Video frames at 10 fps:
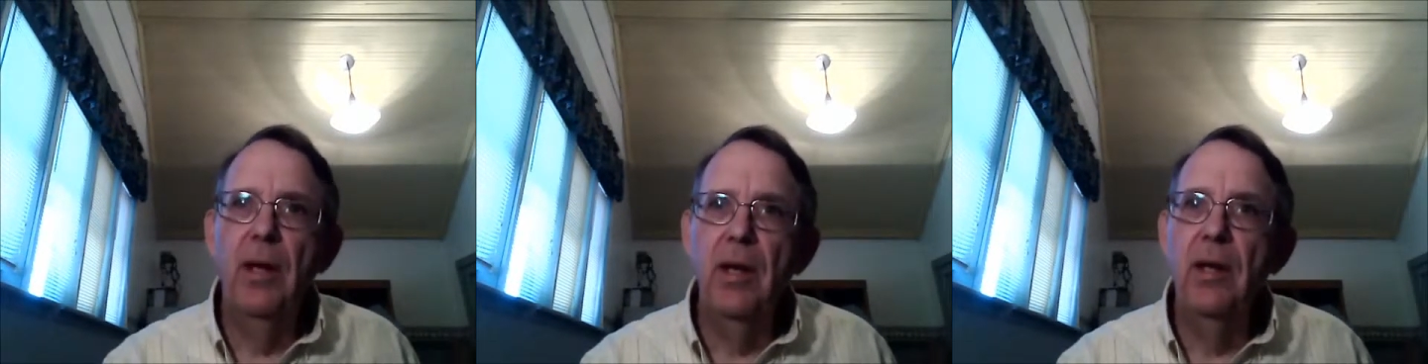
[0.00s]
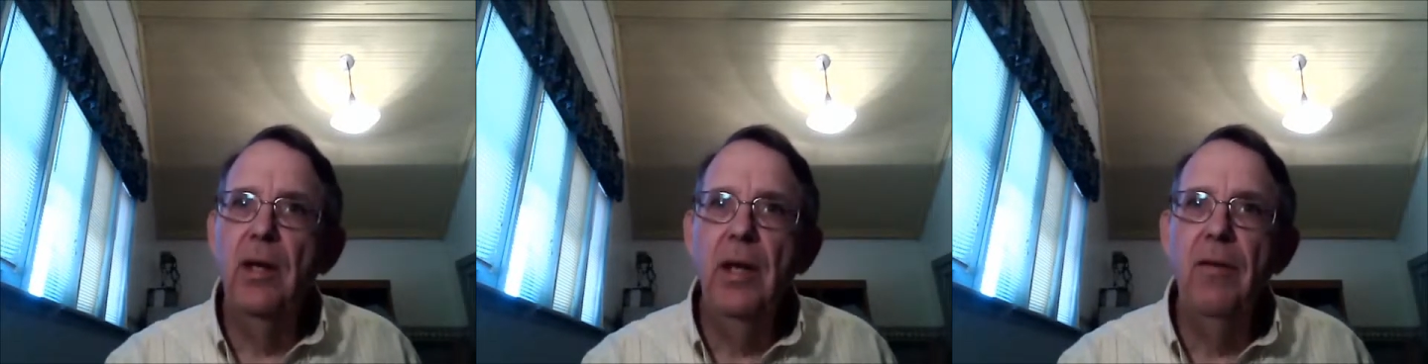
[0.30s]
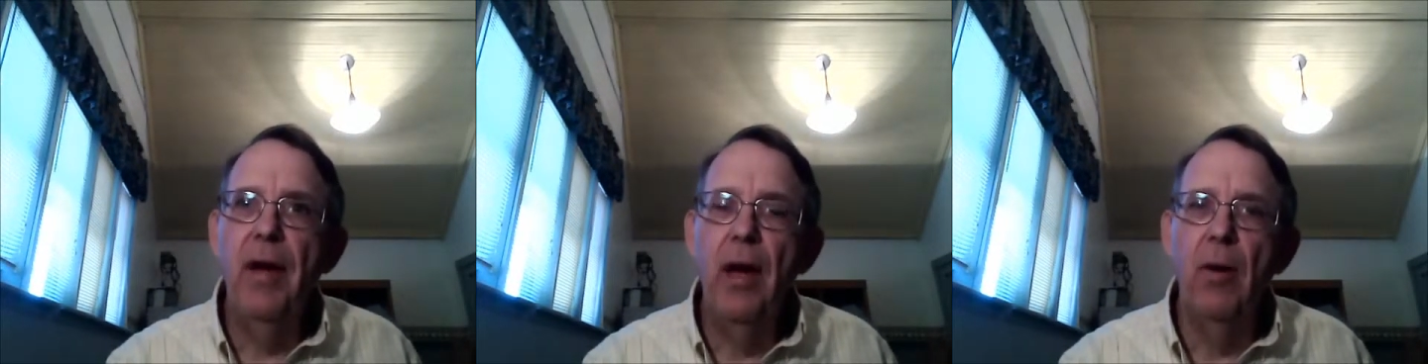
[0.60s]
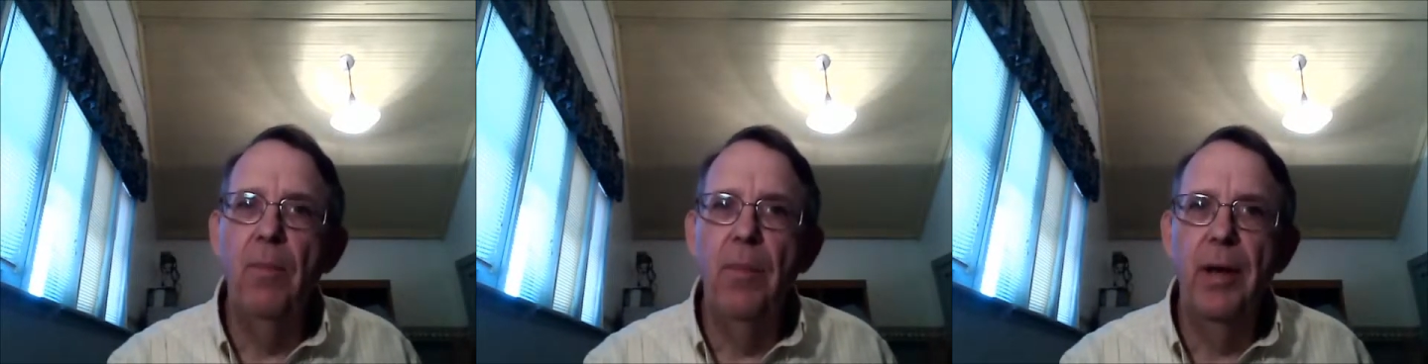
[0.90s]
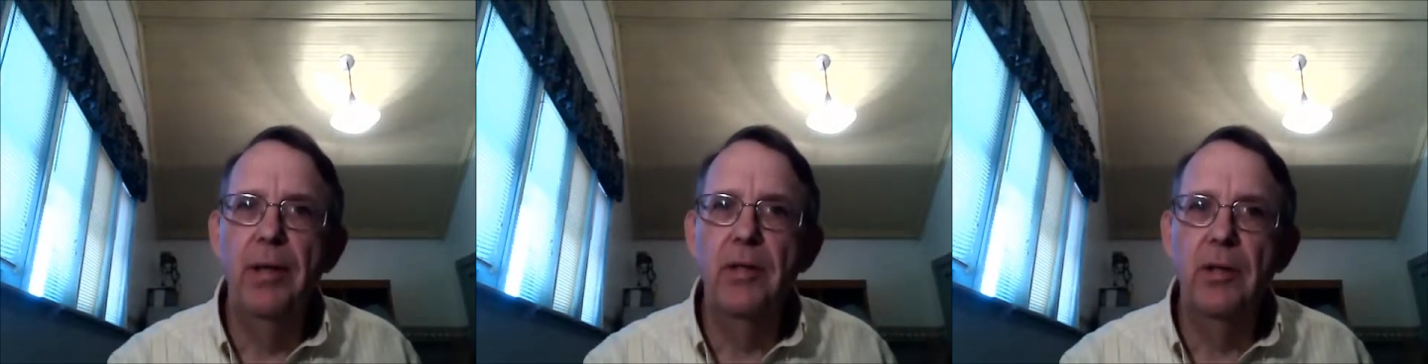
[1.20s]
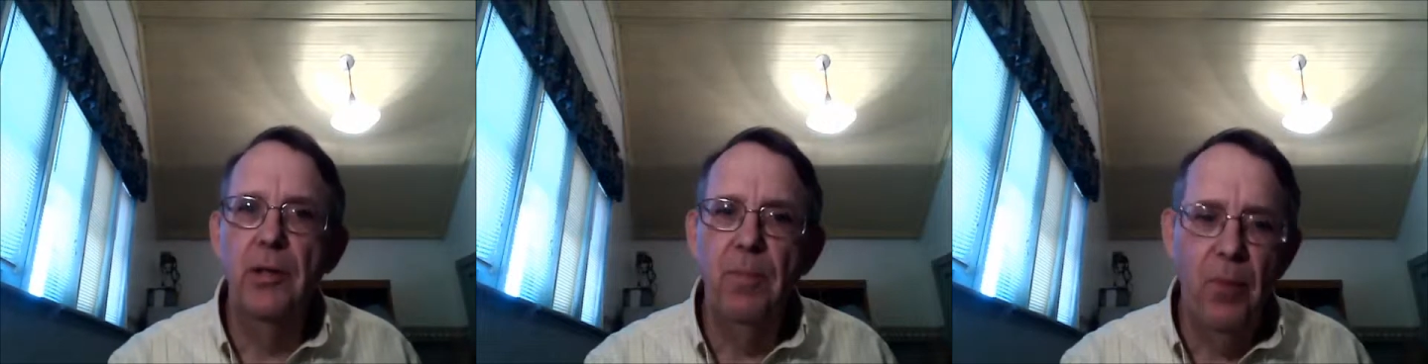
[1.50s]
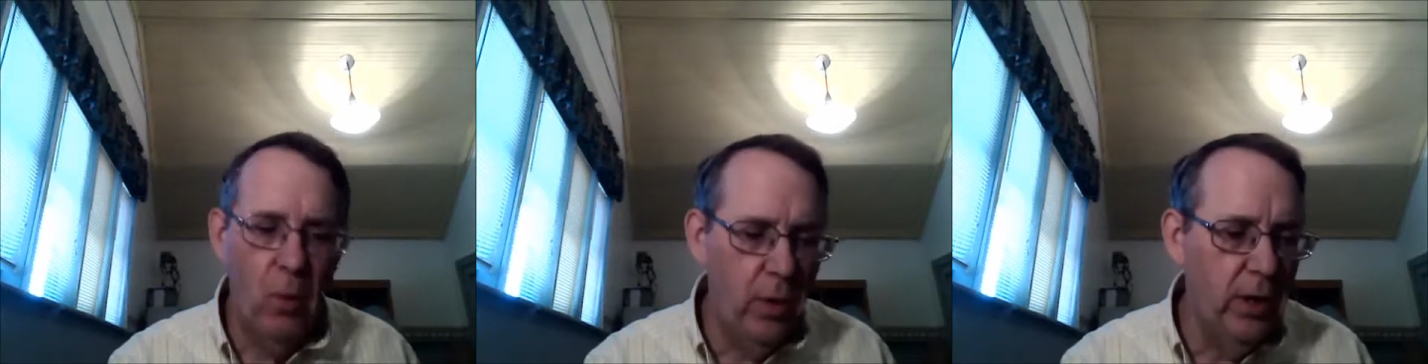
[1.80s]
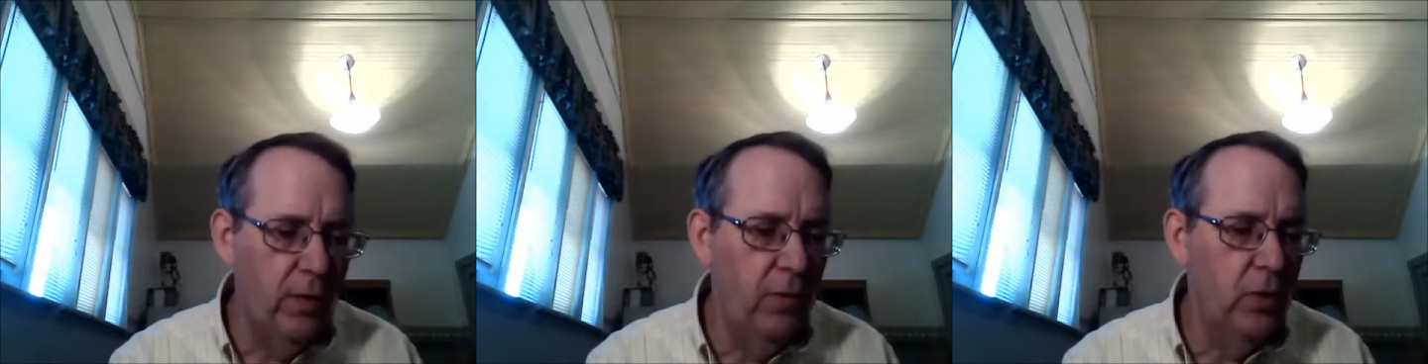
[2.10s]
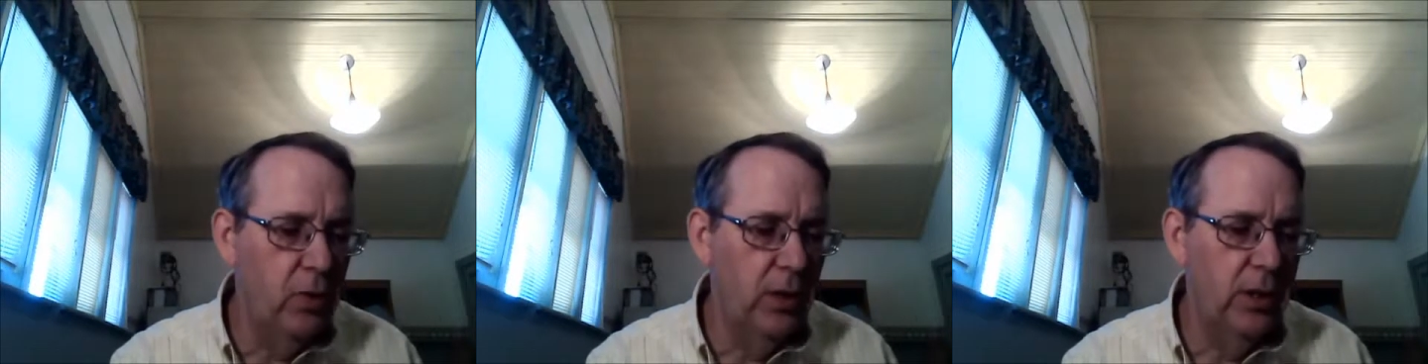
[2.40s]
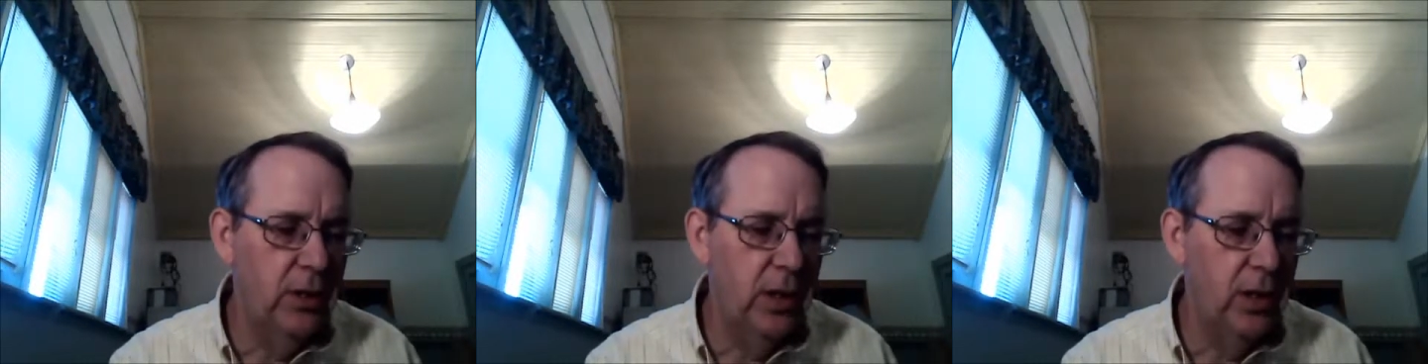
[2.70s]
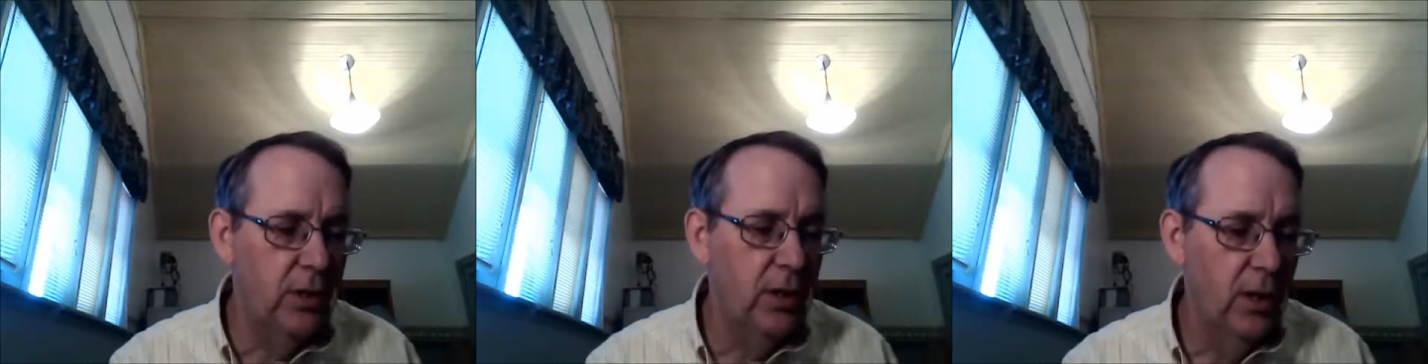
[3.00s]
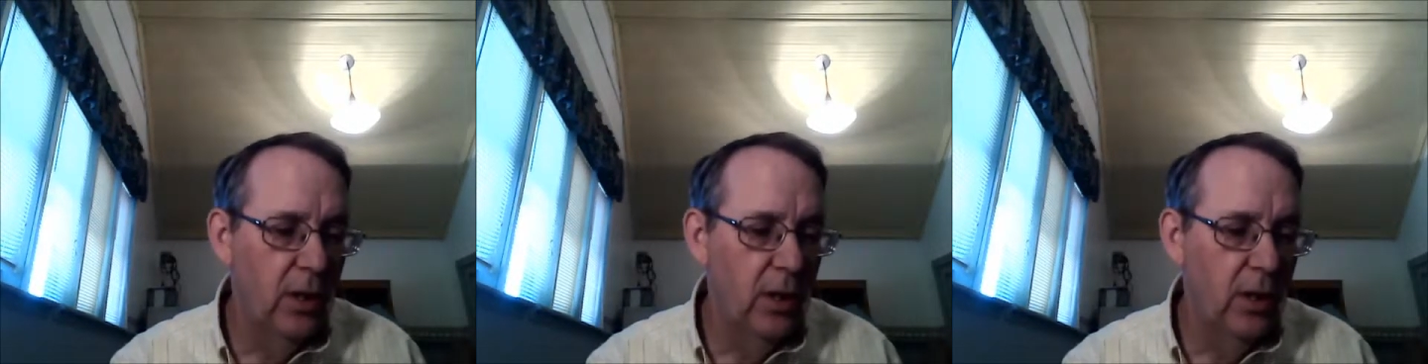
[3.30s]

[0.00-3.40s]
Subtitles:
in need of help, but it's the poor individual, he says,